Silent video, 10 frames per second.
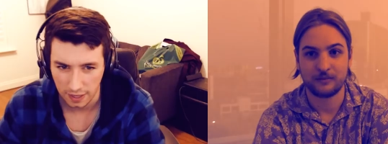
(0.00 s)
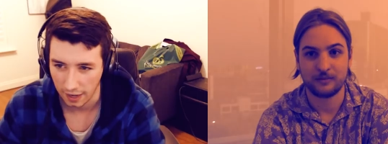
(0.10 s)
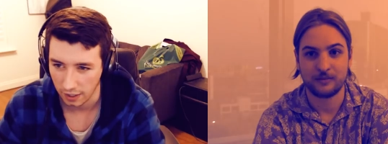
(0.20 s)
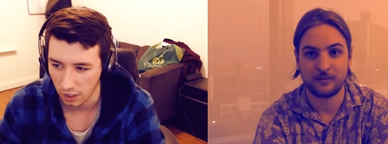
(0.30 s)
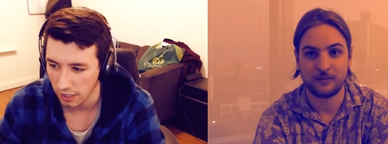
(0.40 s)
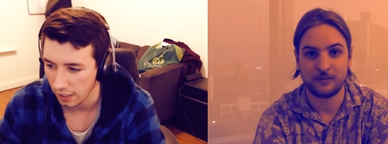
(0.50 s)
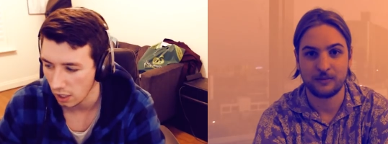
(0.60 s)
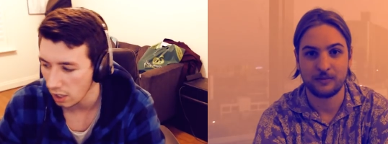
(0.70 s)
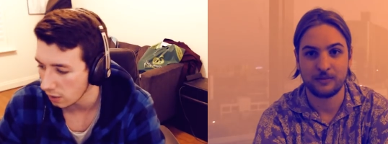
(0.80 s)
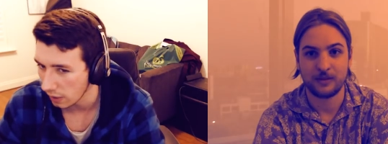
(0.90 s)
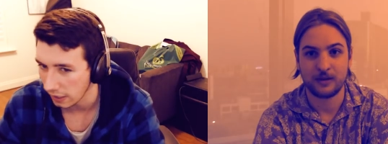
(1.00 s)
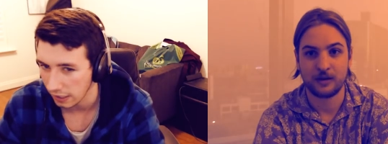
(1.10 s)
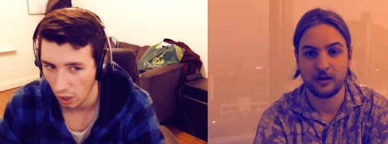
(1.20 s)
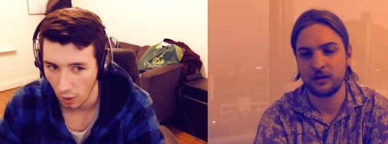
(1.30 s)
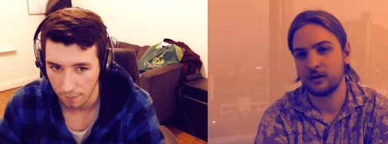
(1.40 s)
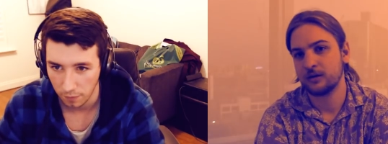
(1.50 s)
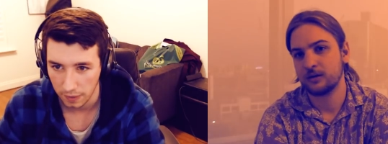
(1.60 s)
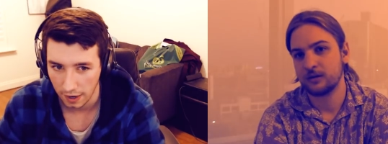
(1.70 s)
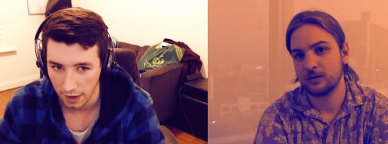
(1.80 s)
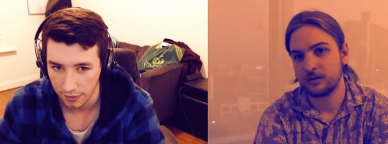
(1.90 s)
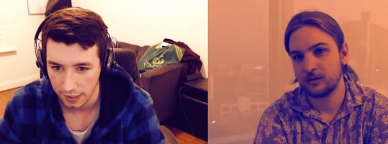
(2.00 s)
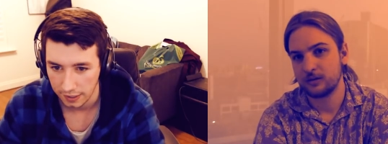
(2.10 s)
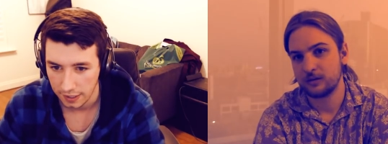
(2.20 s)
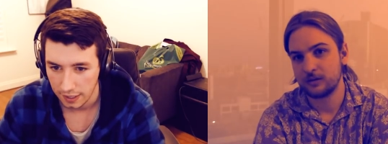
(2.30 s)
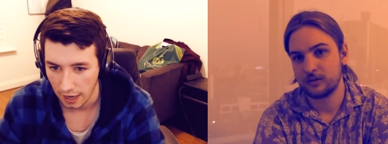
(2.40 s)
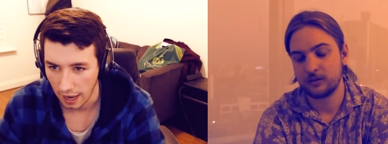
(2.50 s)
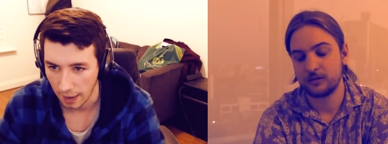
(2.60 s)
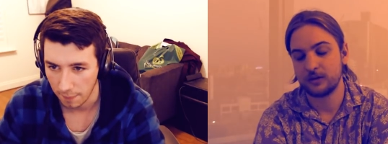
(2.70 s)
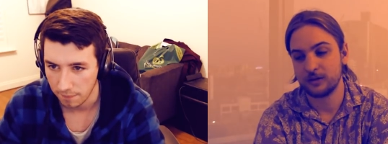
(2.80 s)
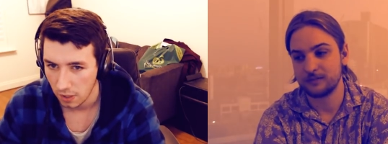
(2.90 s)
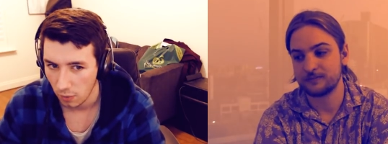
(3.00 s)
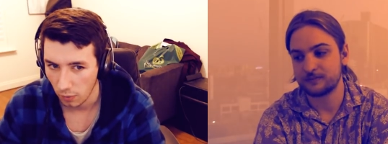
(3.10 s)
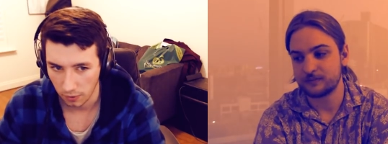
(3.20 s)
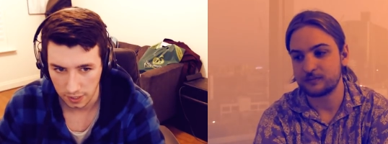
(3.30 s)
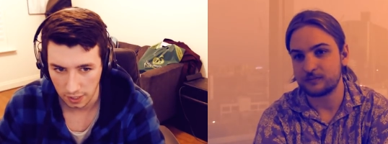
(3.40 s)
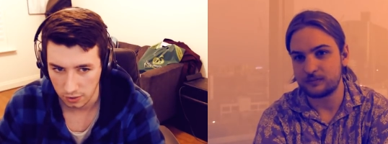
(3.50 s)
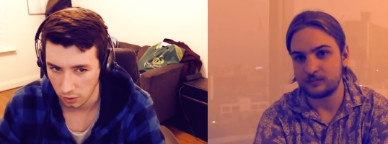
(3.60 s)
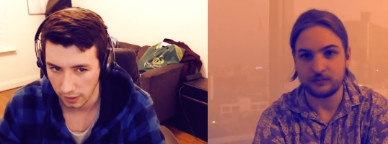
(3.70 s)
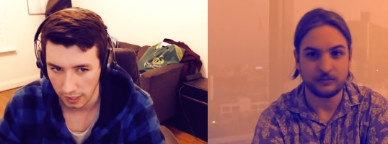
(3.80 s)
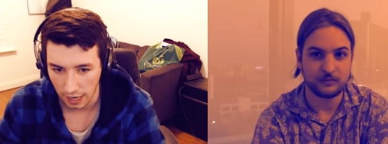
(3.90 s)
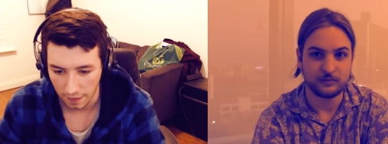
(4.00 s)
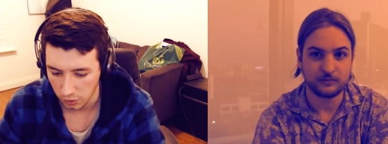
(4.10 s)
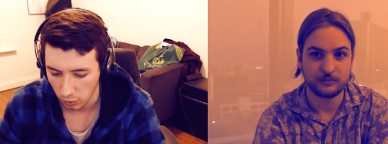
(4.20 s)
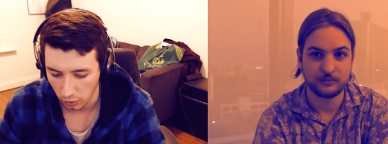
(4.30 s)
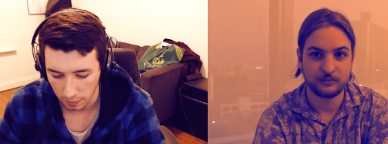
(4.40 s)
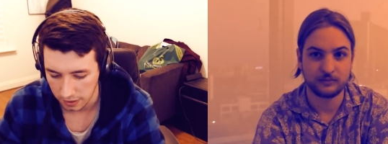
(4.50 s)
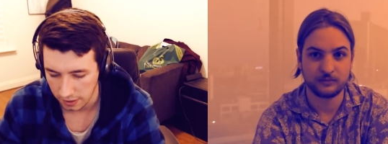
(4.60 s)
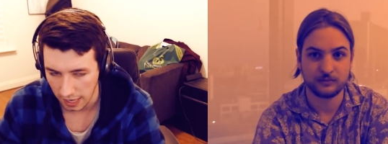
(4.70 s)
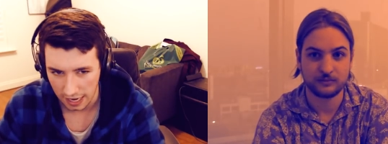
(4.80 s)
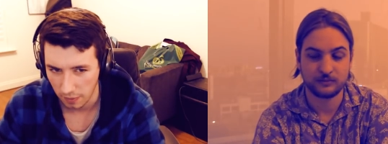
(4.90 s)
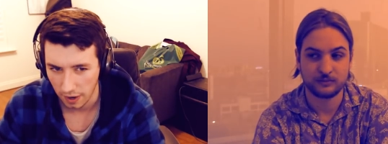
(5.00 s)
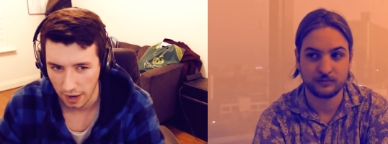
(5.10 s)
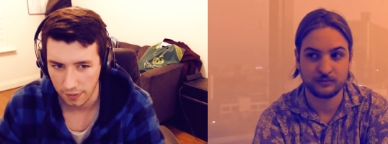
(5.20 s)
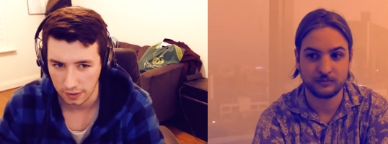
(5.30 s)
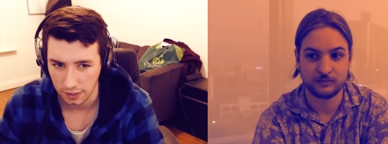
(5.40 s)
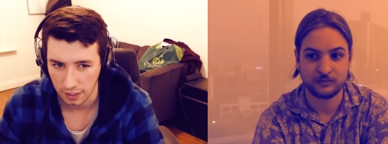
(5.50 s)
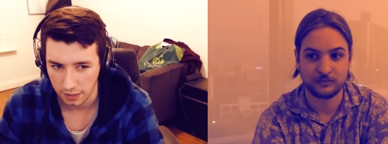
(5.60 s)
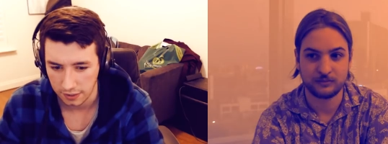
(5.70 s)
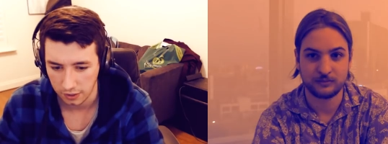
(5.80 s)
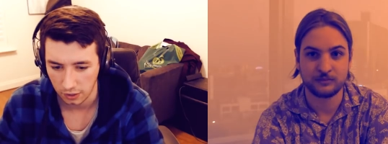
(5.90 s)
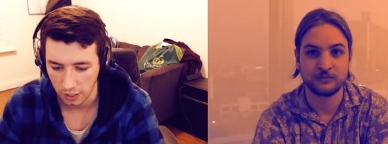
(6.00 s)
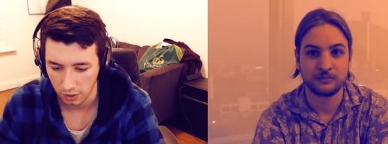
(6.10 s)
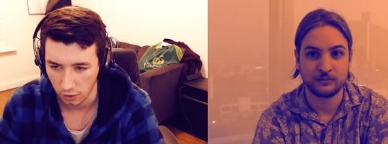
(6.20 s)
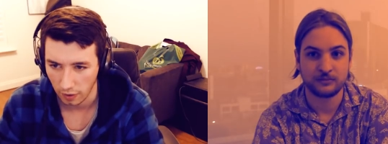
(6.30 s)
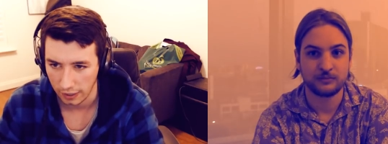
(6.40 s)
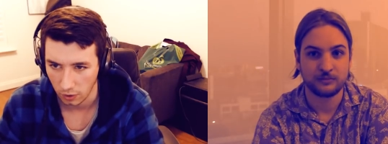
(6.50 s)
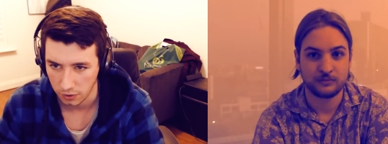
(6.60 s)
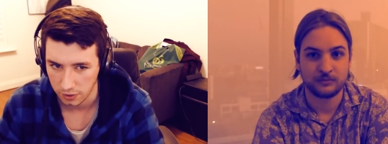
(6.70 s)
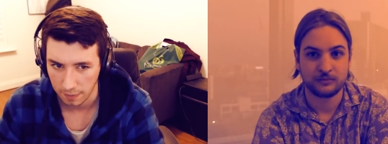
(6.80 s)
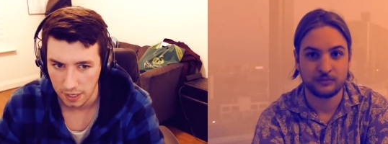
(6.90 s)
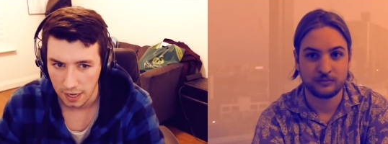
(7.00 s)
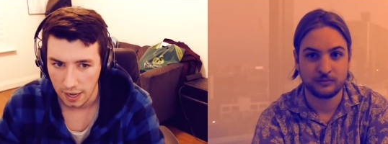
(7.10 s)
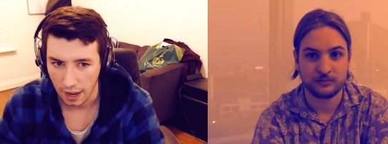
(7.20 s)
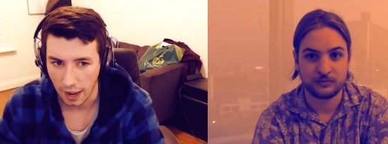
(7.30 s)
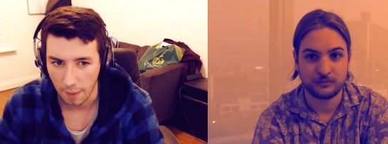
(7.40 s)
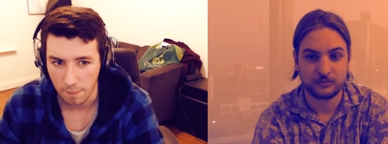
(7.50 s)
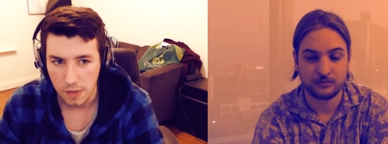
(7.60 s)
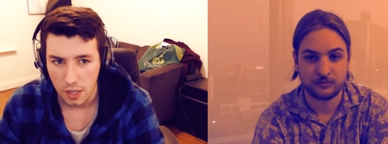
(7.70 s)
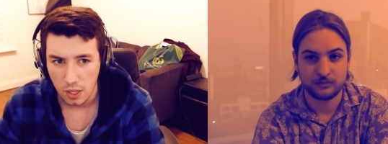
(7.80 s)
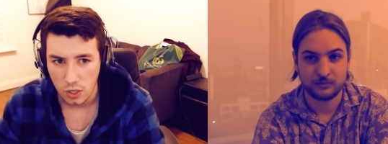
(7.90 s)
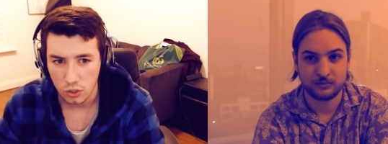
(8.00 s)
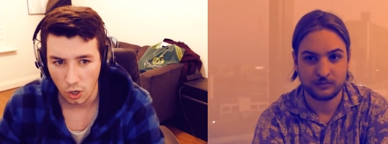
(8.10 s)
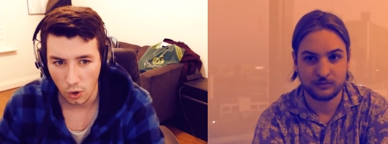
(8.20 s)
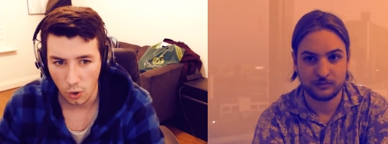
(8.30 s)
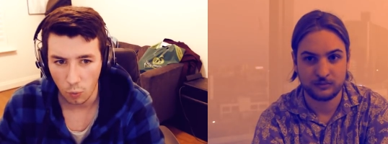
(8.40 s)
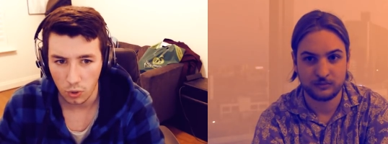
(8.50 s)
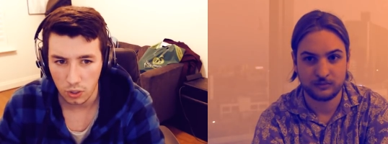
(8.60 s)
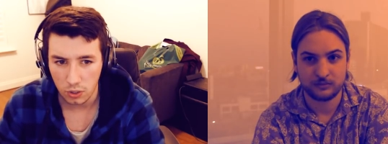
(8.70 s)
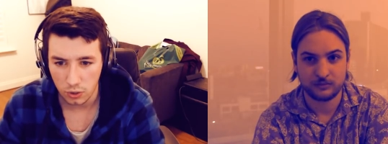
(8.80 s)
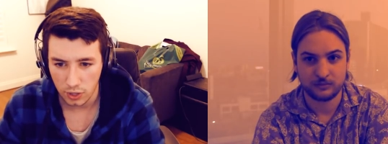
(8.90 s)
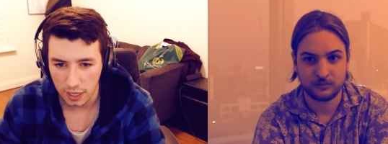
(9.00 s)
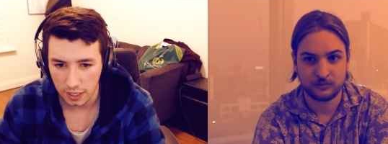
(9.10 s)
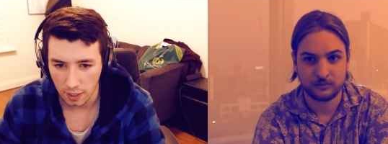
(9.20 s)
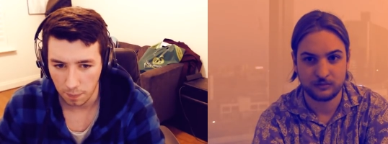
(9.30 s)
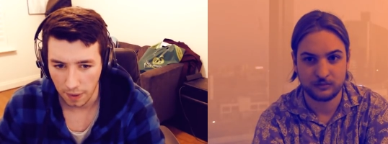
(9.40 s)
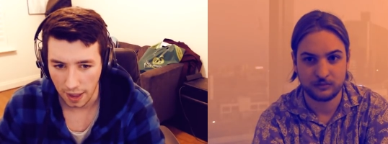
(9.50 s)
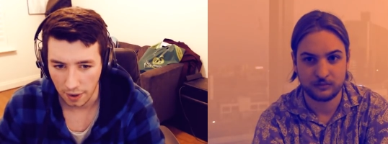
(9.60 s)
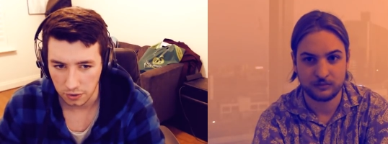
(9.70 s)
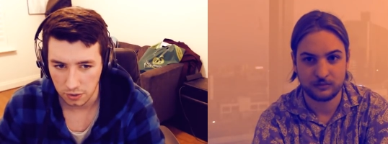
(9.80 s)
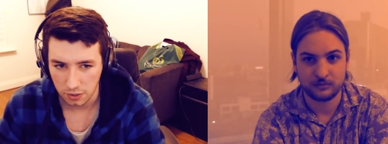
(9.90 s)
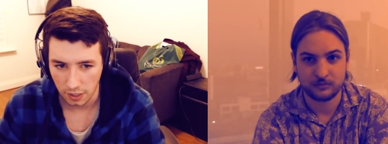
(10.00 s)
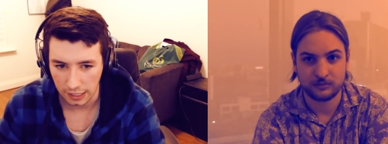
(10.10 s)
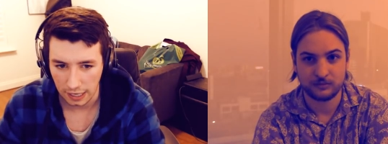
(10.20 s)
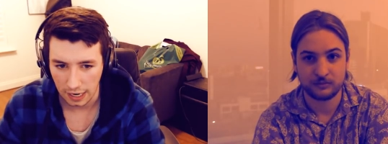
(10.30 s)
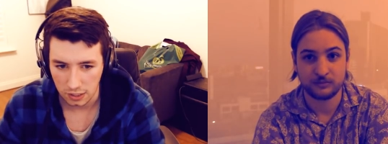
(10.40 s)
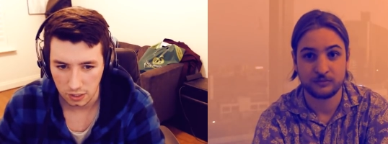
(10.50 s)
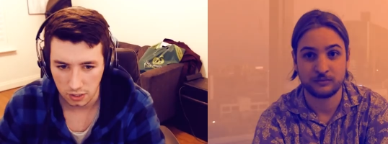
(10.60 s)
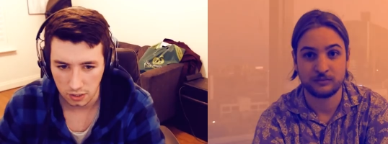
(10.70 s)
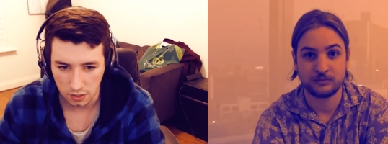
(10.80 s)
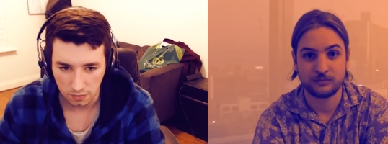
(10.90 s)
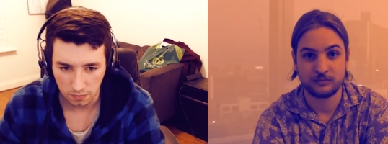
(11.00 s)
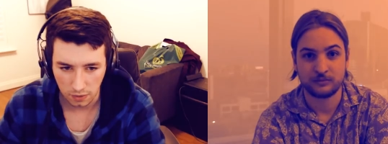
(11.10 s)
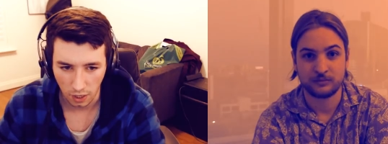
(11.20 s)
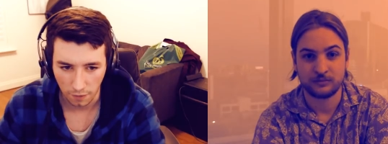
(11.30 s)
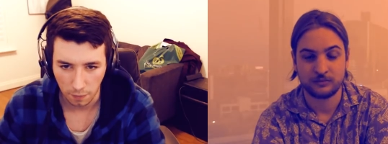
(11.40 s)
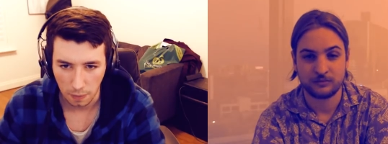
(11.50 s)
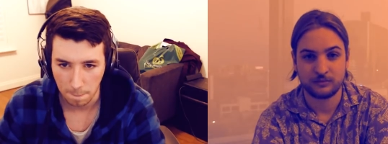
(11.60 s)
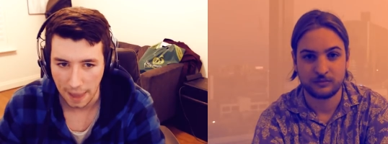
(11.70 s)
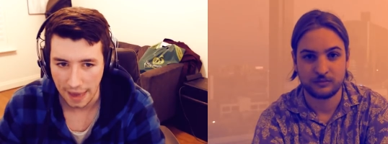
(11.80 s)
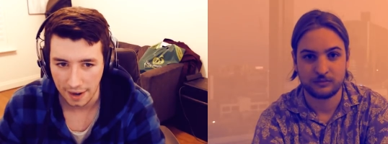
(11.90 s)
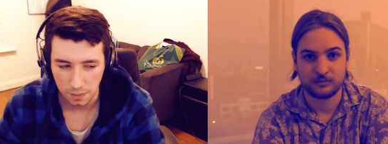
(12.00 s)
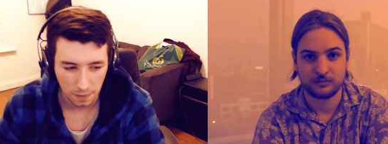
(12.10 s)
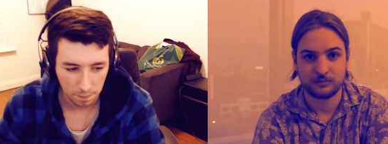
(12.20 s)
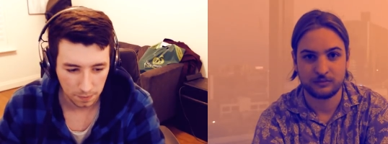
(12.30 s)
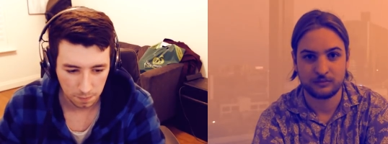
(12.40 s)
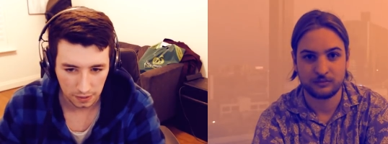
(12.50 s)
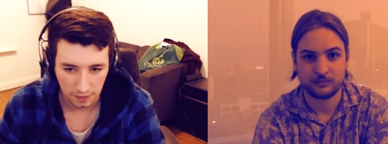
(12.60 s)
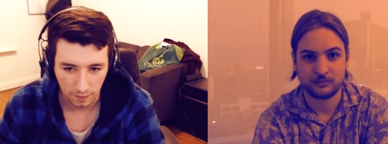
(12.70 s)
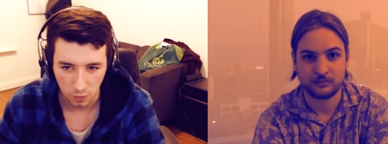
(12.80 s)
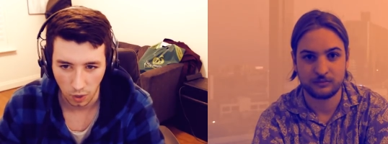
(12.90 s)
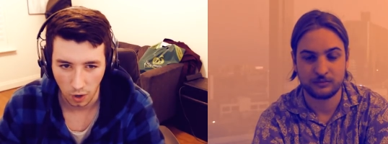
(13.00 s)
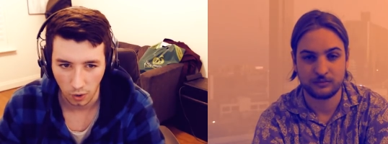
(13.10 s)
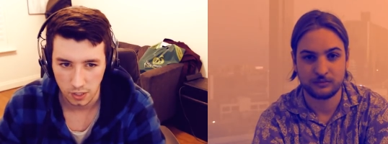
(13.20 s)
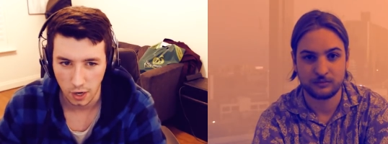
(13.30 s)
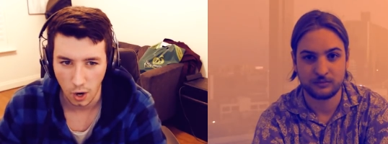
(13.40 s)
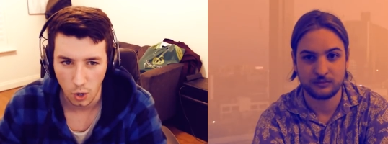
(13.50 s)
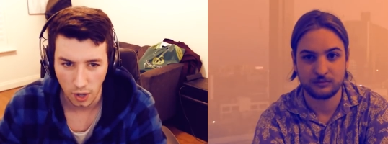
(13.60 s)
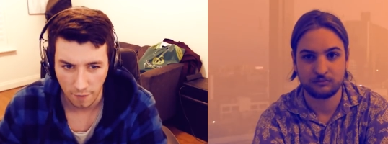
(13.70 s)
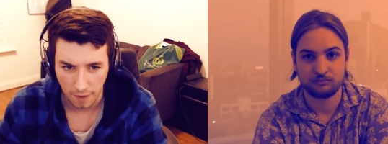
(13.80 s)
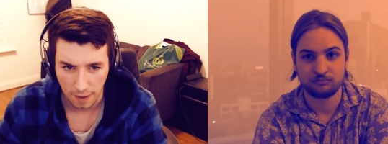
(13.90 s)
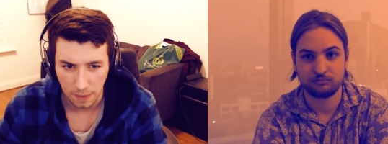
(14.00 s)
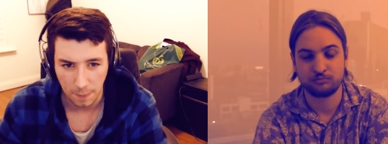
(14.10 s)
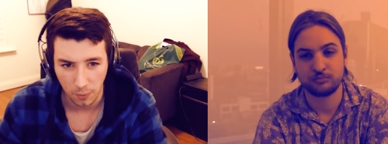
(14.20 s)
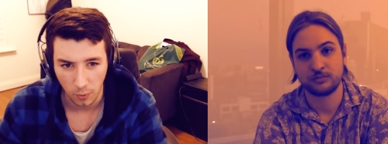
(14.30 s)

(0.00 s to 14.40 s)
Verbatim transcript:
Speaker 1: I think that, yeah, it can only, it can only really go up from here. I think um, whether it's us doing it, other tournaments, anyone, I think that it's, it's, a, it's a great concept. Um, so what do you think about, I guess, you know, from a management perspective as well, because I know that I've had